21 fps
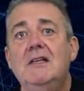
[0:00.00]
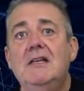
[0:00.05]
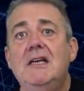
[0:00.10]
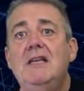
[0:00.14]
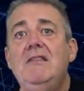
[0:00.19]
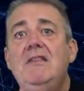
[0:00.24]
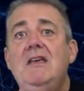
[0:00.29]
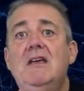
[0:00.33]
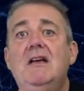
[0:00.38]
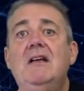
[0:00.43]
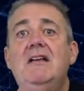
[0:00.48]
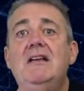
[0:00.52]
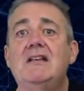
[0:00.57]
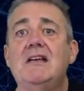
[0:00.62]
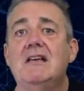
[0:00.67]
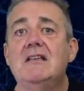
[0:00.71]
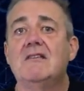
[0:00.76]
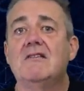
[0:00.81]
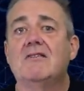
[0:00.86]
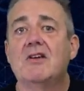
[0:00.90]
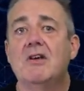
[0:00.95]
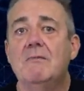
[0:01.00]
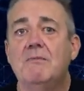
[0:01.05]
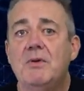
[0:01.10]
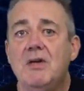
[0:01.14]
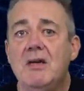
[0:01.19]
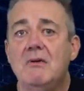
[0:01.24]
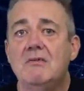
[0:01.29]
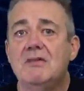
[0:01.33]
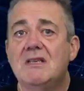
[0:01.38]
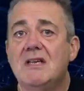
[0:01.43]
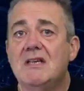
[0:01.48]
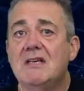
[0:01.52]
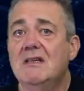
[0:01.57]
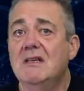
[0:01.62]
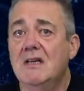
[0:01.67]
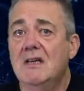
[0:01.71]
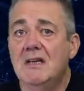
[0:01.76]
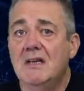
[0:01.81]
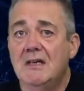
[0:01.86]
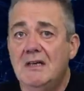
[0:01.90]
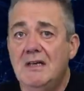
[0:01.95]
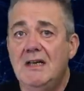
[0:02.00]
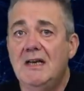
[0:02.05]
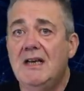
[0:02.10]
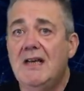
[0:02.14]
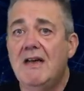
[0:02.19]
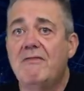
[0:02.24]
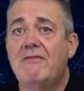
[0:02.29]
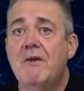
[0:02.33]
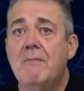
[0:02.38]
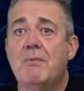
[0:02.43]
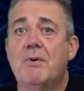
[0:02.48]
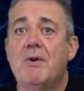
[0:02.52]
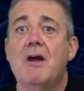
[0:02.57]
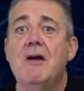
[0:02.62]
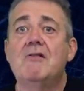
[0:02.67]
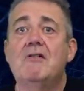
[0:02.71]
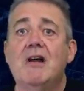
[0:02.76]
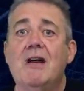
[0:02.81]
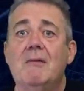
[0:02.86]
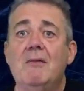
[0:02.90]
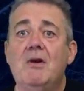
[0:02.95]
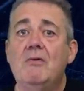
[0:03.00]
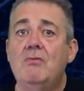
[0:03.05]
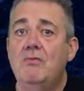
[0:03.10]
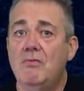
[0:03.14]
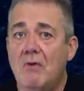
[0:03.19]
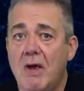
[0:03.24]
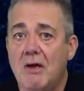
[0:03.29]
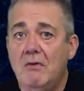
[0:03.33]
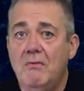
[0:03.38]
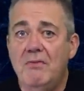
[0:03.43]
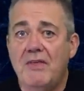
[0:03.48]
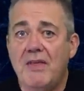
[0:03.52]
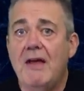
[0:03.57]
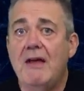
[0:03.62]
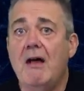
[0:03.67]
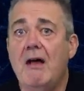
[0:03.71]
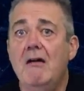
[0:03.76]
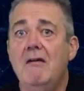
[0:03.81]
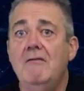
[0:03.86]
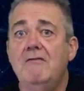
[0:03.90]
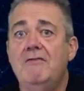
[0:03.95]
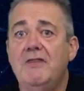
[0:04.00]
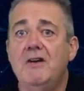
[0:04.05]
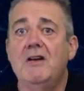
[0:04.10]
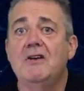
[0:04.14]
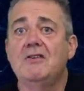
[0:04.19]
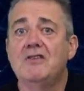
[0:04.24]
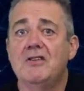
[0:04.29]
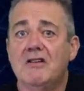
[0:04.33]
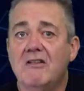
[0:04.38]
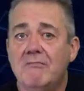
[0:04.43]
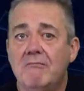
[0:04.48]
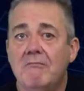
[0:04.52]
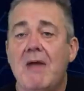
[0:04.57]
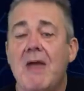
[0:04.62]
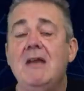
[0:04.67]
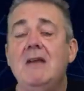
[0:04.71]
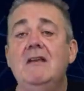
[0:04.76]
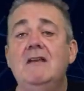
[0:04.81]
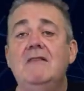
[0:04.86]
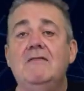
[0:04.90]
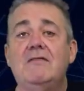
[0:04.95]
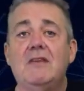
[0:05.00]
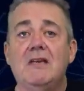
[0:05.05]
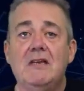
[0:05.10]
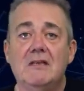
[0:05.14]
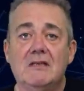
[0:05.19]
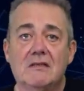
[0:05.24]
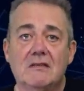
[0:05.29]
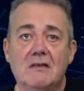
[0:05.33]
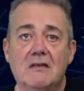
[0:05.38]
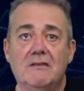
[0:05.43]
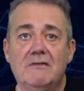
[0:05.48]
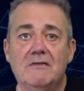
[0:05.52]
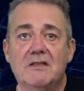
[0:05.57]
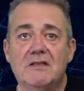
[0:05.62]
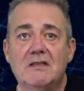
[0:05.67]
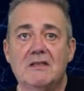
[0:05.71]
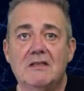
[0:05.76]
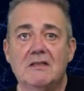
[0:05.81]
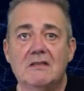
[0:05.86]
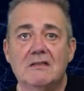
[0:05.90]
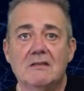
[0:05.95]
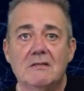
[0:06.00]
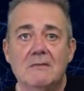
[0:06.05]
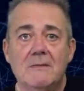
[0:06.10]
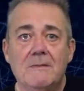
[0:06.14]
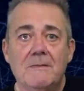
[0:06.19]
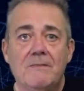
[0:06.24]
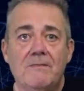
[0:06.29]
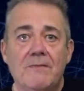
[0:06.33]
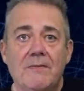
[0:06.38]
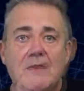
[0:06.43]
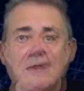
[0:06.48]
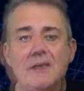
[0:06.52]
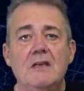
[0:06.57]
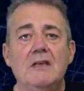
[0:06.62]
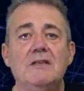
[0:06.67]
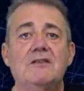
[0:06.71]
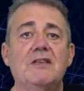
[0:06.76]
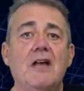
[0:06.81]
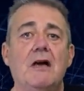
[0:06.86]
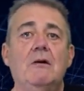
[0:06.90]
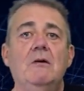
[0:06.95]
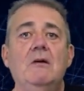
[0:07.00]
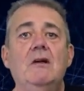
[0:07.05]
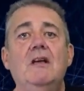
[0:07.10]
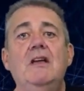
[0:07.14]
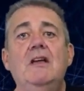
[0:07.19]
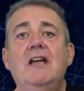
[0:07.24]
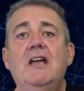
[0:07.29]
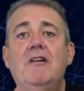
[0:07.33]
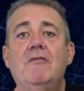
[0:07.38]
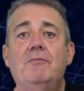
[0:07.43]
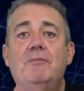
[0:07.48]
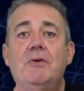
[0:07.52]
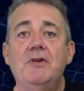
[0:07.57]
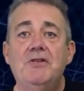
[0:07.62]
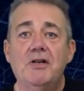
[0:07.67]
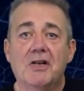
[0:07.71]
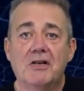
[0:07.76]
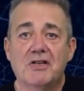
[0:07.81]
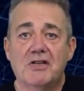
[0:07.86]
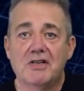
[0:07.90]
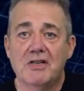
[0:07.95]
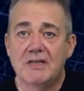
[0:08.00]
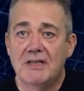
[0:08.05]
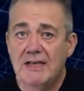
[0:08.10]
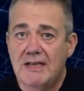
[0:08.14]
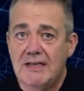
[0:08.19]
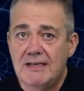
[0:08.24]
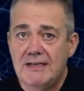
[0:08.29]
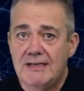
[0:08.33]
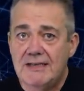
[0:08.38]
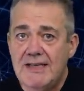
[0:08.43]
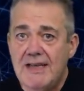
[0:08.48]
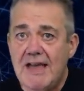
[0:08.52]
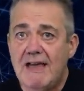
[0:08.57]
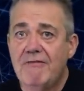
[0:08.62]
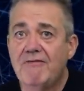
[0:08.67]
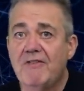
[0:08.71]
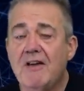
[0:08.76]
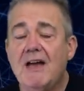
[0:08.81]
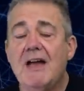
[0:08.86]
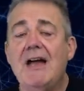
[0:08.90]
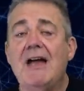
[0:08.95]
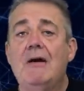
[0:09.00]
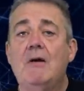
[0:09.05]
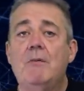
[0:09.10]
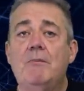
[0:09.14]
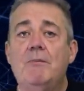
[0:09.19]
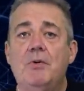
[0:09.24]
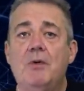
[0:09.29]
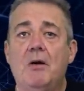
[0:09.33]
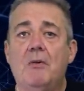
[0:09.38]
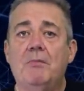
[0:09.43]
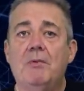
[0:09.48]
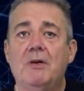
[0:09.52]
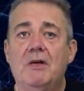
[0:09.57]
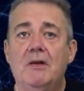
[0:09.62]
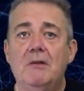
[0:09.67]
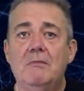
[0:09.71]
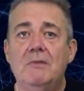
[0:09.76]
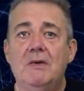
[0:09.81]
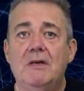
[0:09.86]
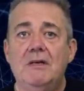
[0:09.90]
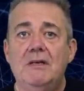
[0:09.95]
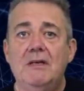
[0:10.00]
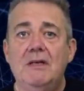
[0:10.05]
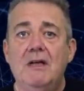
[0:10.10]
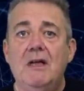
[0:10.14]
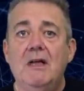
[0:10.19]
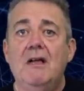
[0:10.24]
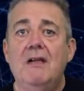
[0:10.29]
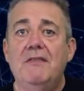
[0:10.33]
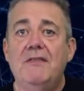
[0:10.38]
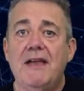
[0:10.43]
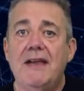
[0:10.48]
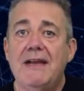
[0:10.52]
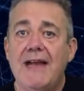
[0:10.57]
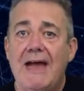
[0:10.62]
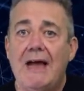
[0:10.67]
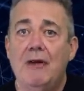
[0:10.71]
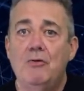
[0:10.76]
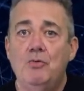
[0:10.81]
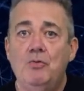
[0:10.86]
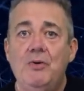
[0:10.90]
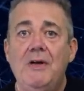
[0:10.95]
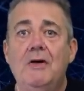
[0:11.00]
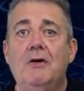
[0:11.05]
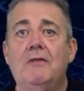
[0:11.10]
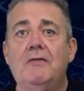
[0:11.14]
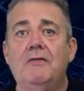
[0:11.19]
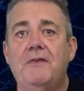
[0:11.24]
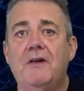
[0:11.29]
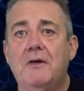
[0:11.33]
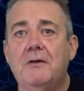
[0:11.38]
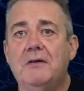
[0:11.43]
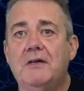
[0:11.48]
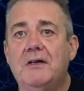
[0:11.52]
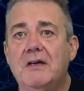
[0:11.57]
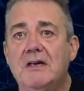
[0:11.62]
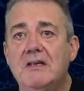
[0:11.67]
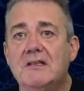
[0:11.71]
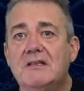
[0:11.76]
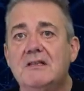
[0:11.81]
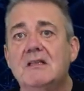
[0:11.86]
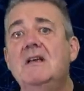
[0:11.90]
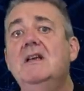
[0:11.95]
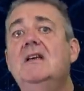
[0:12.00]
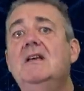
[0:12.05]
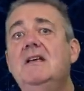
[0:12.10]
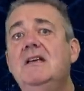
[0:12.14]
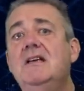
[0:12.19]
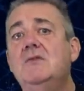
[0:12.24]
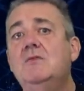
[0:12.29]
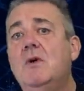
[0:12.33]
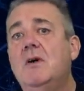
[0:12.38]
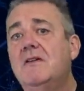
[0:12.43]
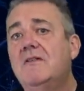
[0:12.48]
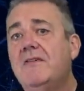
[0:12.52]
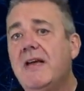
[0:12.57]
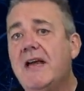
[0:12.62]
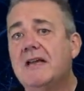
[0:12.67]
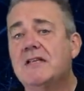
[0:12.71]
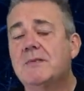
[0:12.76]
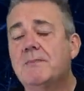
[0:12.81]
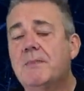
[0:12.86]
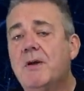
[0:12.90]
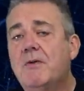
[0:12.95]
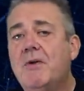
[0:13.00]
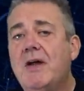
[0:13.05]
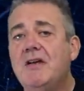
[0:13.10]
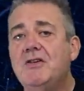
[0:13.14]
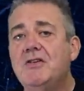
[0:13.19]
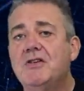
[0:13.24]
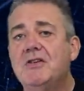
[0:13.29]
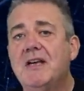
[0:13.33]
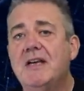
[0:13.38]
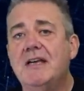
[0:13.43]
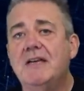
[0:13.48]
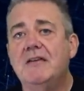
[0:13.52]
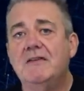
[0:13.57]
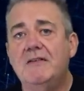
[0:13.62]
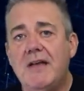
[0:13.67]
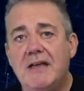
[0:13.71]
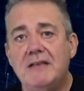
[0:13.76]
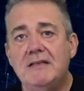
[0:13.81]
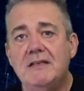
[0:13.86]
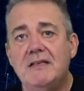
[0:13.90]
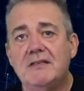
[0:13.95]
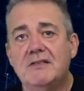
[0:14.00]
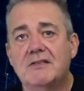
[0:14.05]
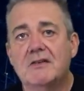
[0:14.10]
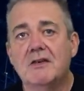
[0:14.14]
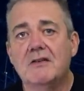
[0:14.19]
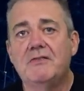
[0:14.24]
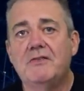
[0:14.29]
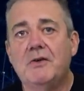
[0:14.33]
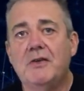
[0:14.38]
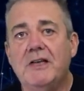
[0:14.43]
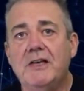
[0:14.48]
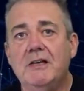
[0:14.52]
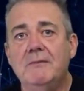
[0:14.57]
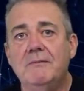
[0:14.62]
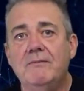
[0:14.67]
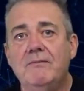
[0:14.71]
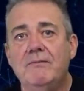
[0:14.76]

In the early days of computing, nearly every programmer wrote their own version of many of these services. So, if production is never our problem, then our real focus is one of exploration and discovery.